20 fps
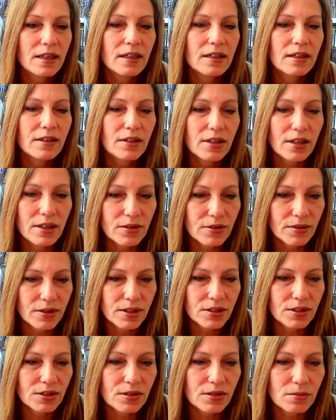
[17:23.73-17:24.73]
the other
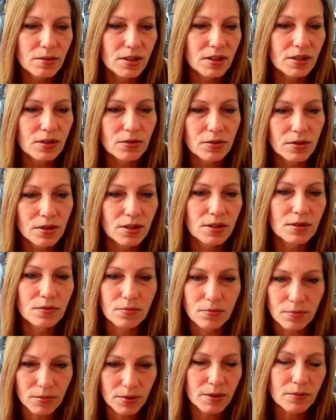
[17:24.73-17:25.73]
instruments, or it's
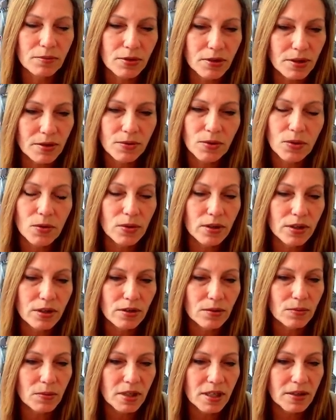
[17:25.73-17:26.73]
pre-recorded
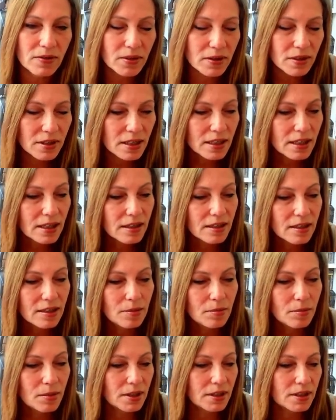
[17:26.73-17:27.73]
or whatever.
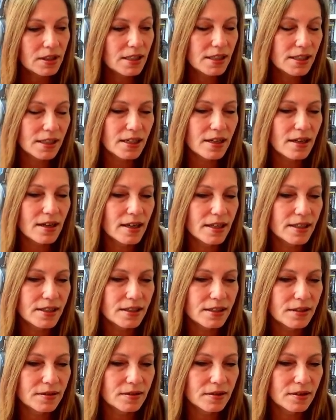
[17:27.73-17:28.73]
But these
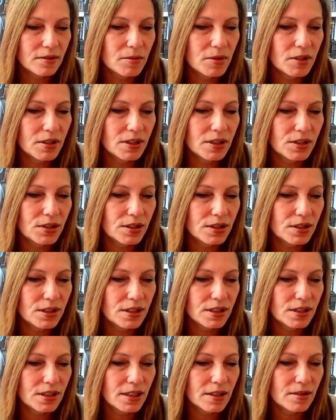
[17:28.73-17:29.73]
guys, the musicians,
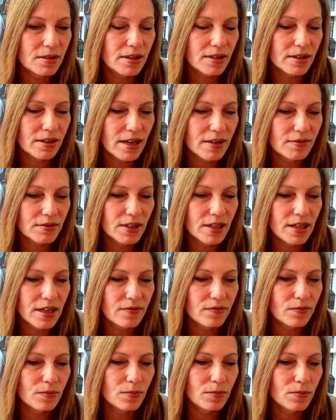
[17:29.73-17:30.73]
it's like, you know, I have to
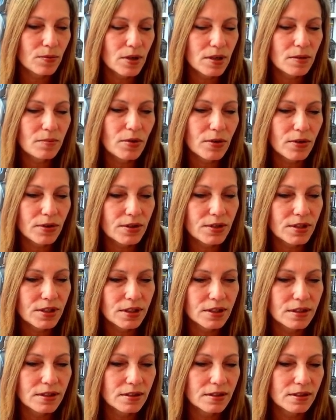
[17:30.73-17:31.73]
have one
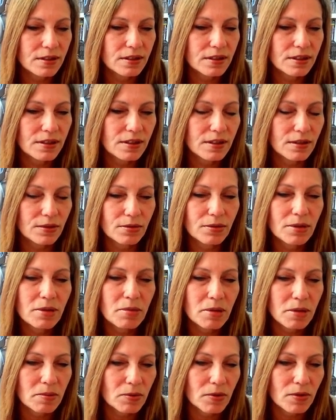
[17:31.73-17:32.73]
person, you know, three
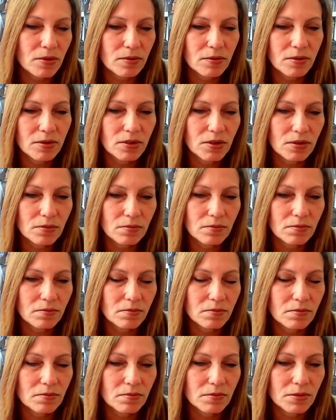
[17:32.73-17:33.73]
people,
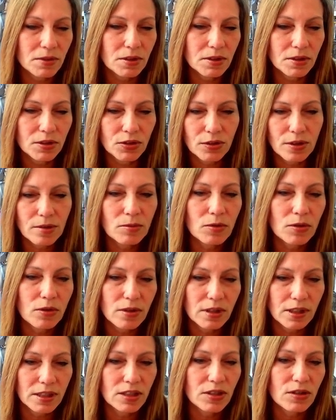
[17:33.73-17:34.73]
a drummer,
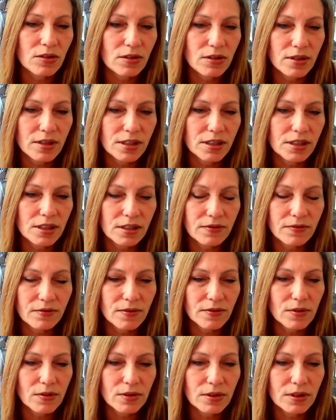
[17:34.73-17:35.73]
a guitarist, a
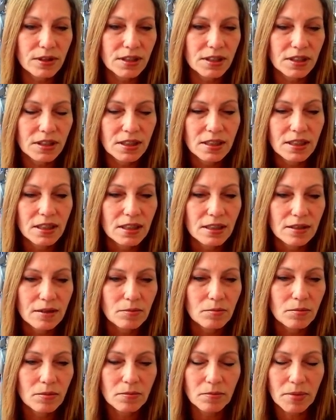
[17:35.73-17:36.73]
vocalist,
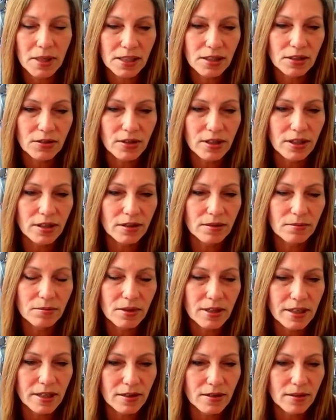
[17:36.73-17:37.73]
bass
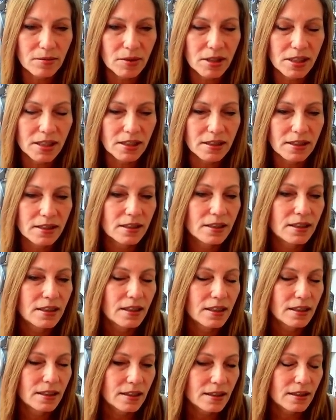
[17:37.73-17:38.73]
player, I'm guessing,
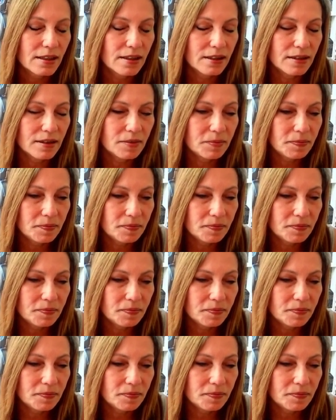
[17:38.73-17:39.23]
to